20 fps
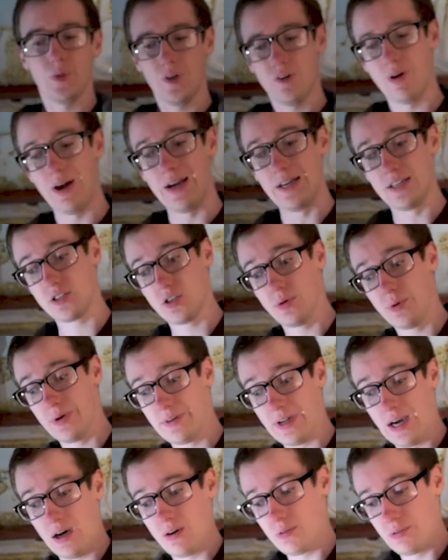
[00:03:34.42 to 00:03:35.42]
Right, so we've
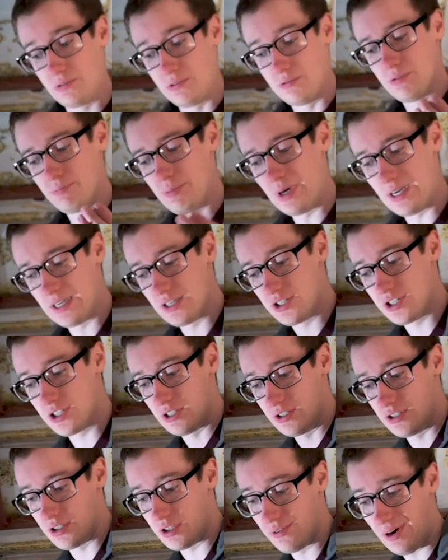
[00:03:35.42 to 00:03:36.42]
now
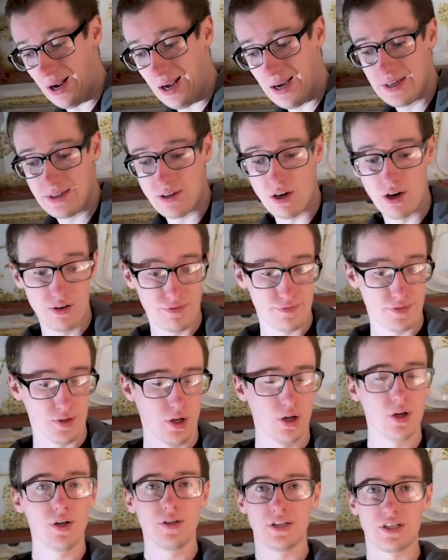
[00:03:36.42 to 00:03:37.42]
managed to grind off
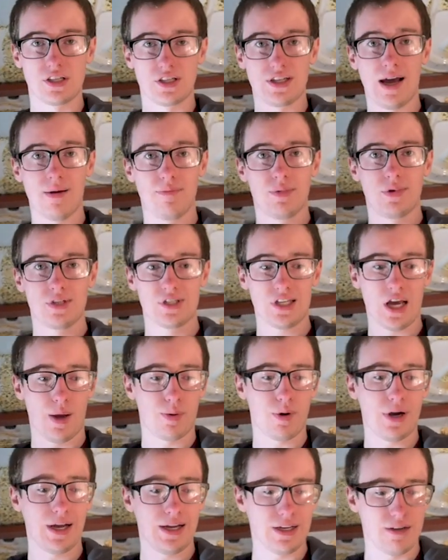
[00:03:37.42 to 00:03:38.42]
the step,
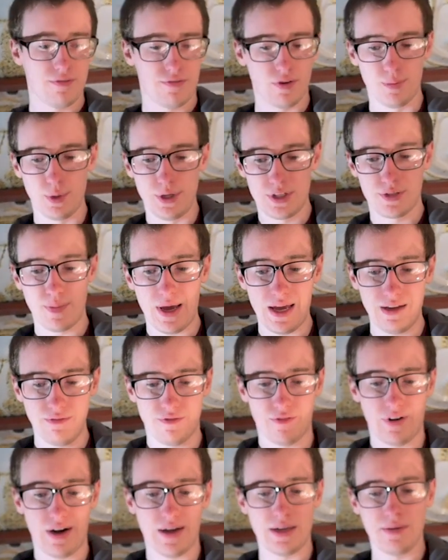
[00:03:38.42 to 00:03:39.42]
separating it from this main
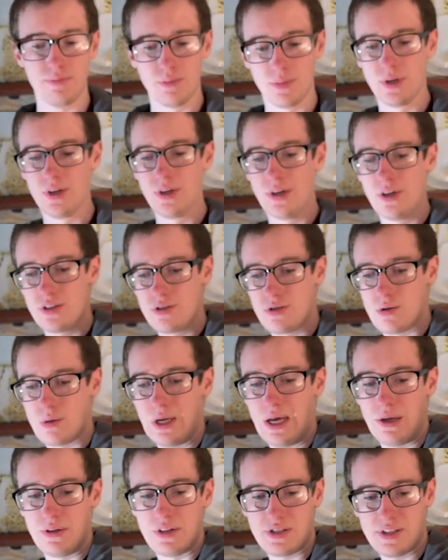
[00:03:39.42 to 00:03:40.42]
frame to
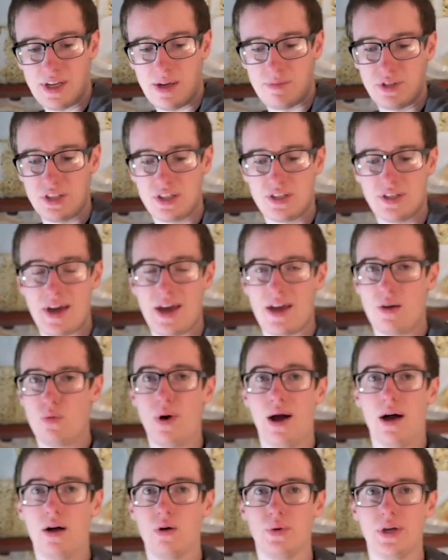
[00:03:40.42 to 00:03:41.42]
allow the step to stay
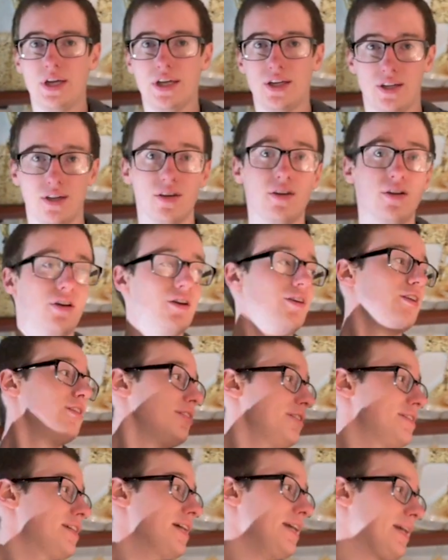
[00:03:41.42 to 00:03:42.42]
while we
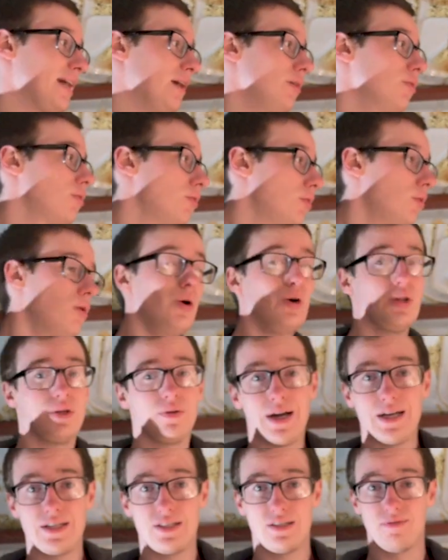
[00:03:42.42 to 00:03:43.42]
take out all the
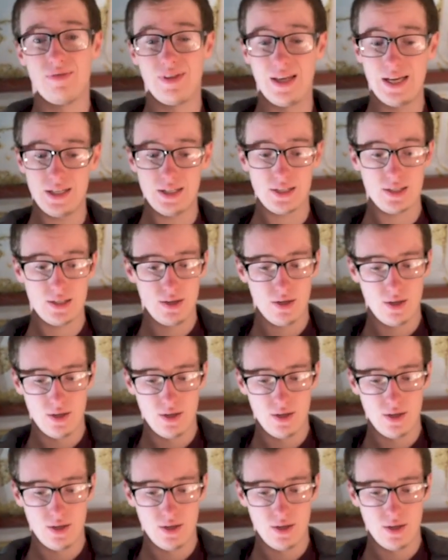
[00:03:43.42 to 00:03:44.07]
rest of this.